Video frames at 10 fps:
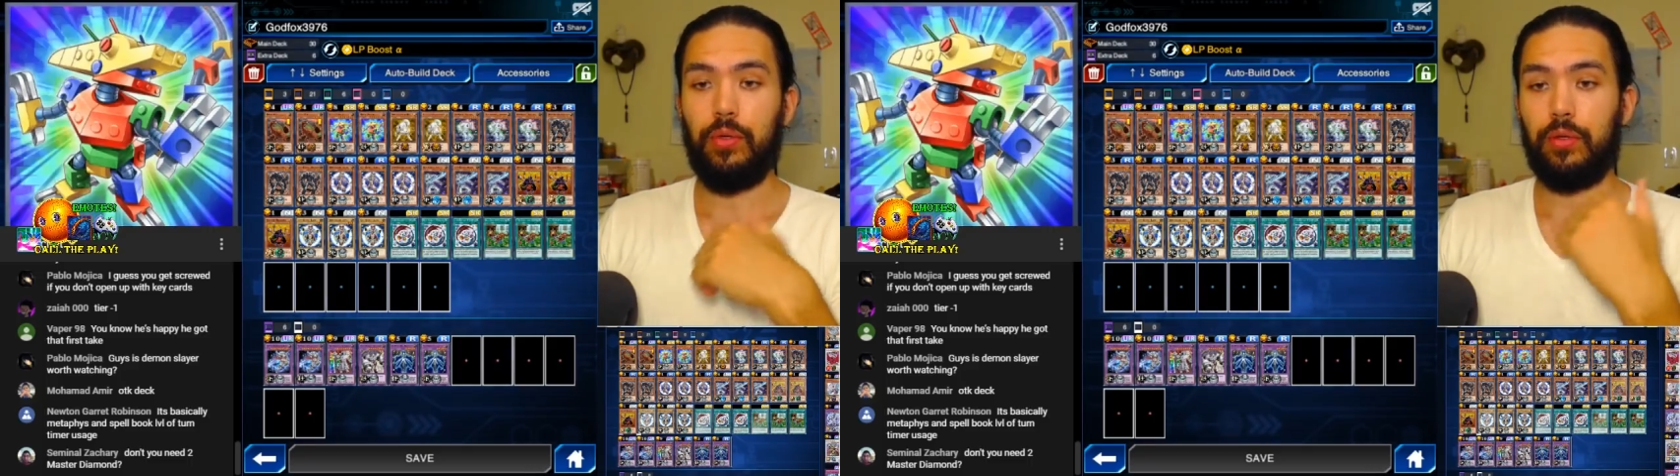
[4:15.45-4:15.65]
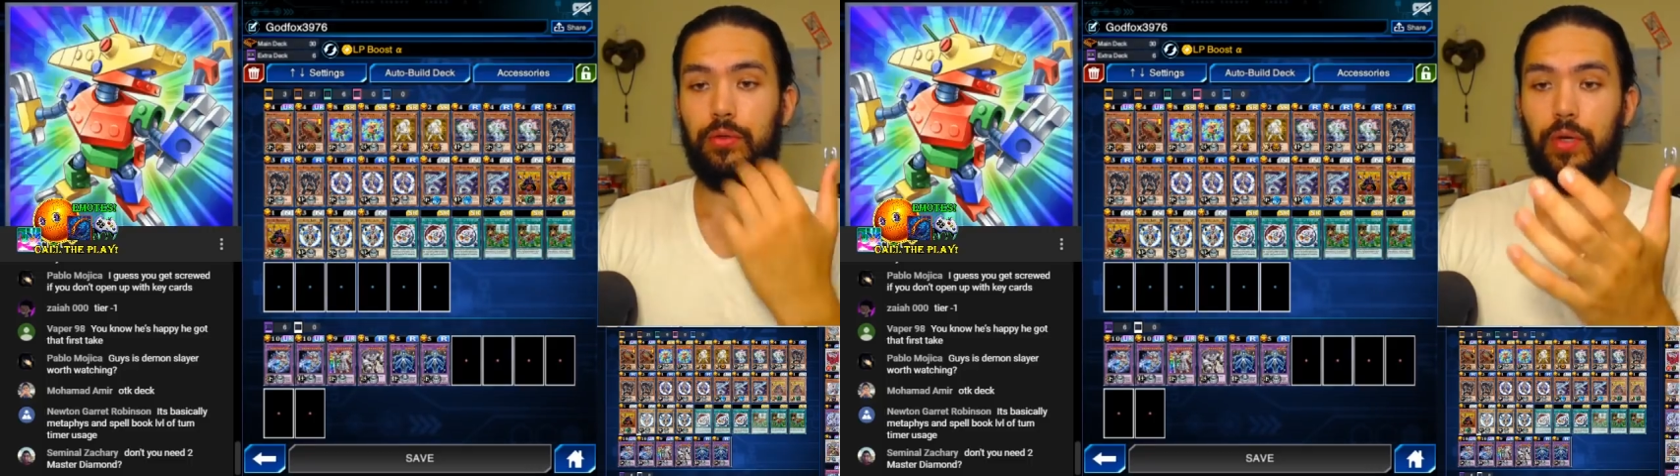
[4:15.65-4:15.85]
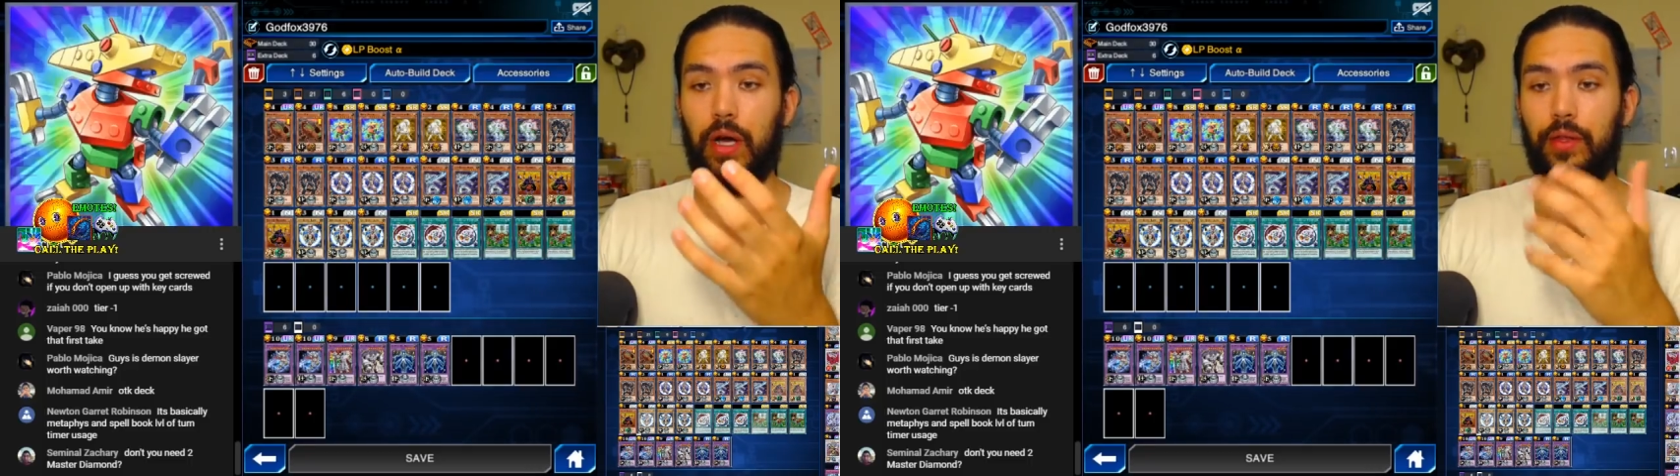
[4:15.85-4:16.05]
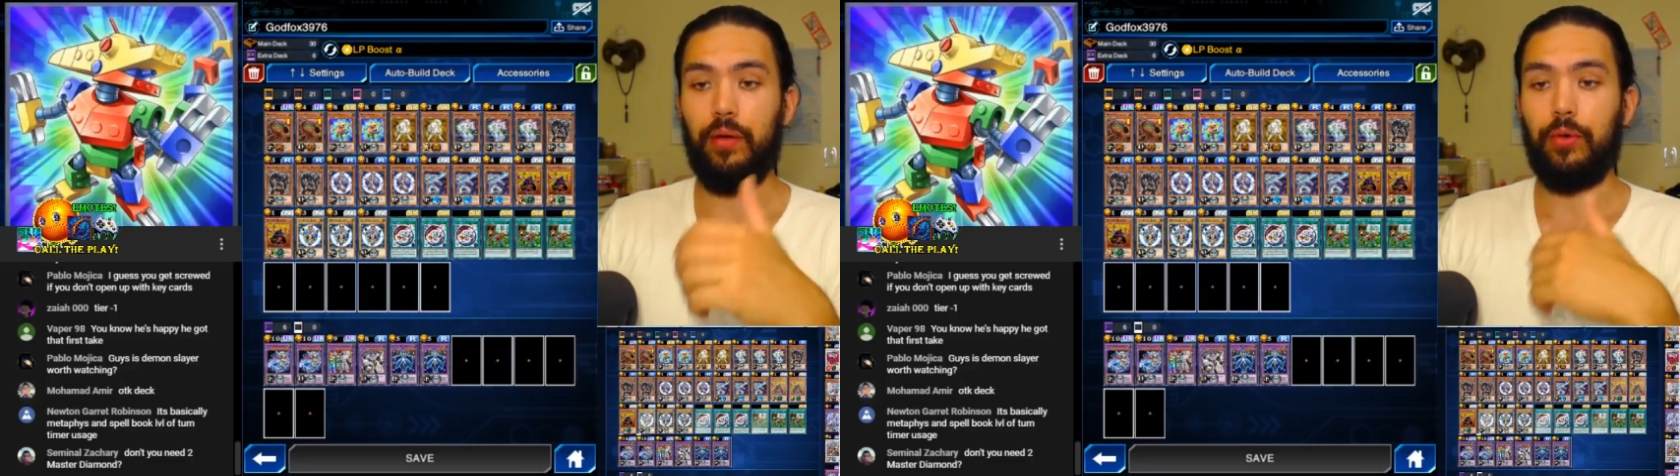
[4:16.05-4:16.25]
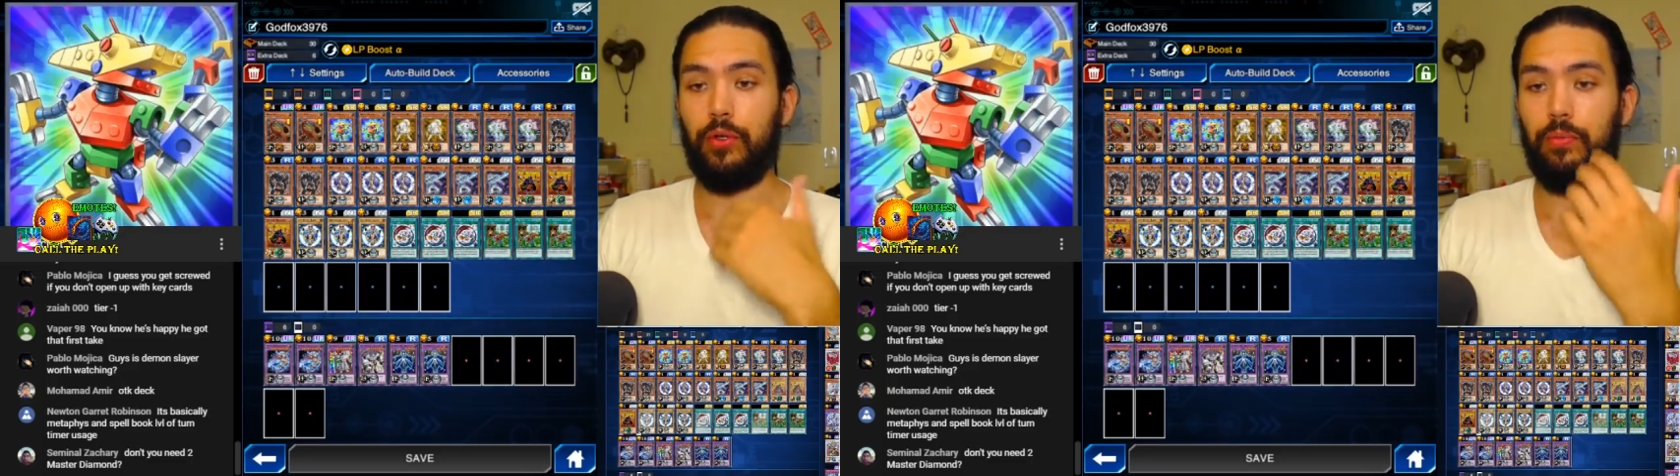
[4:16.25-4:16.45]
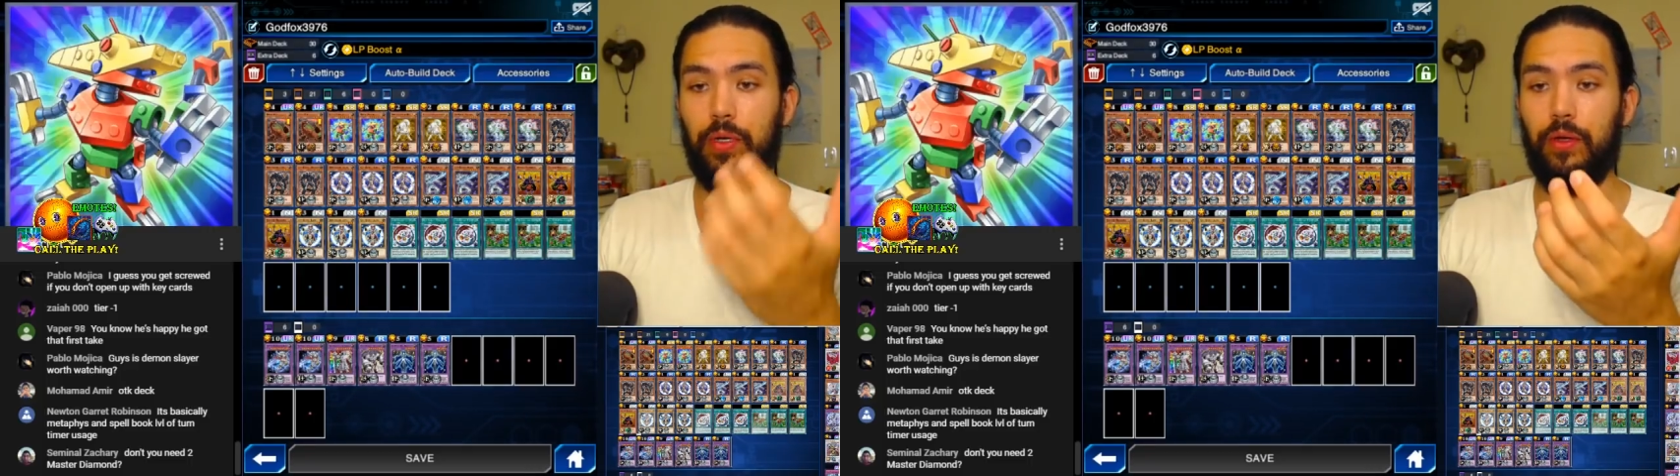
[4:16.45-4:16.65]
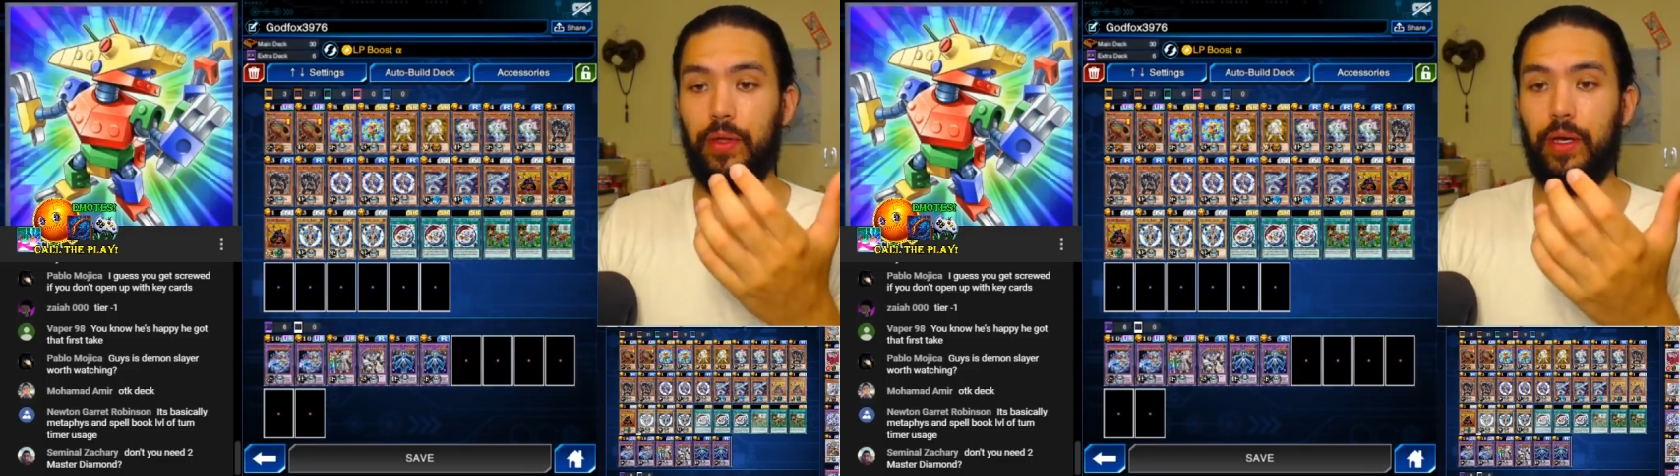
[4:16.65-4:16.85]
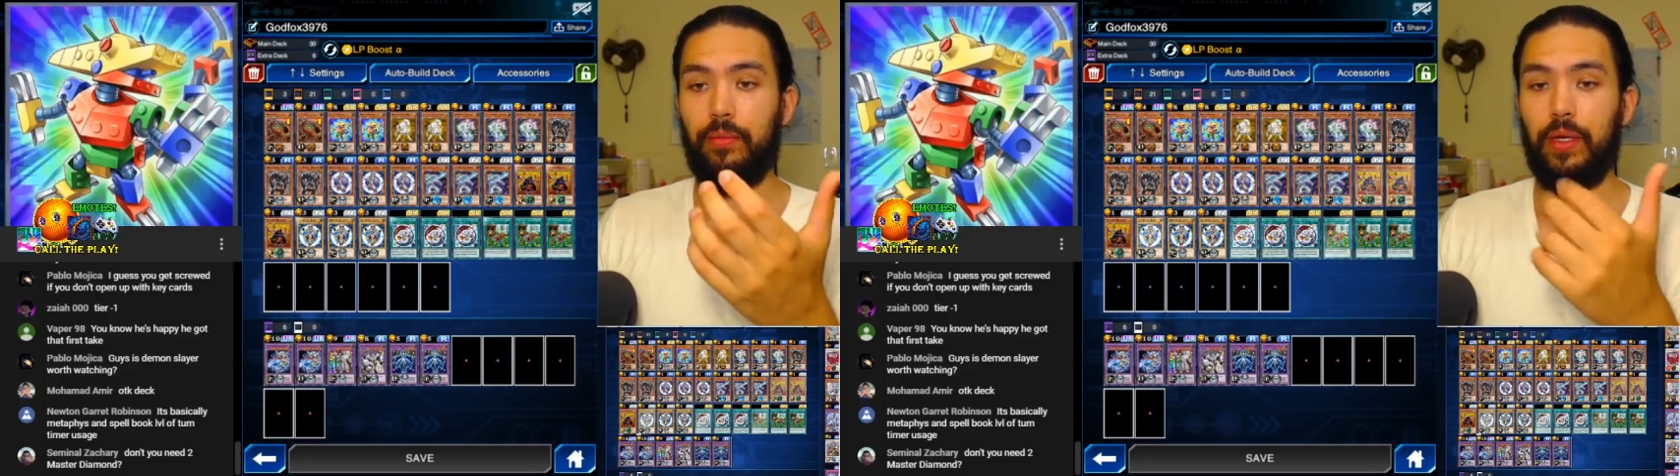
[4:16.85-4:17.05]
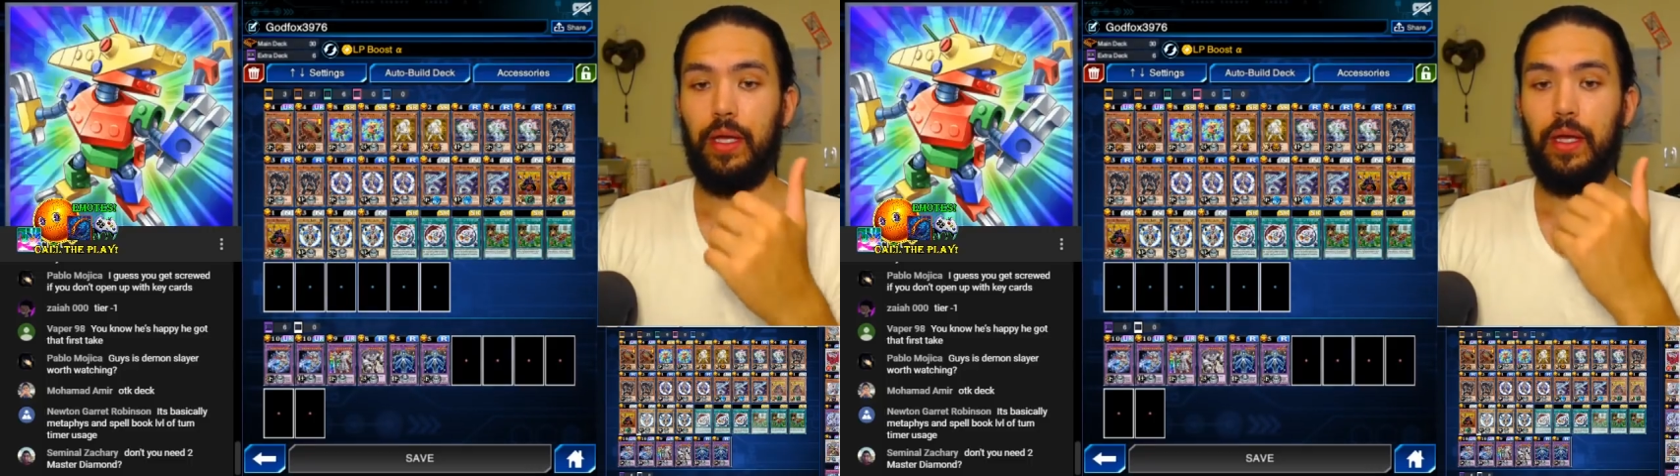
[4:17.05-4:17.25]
you either draw them or you mill them.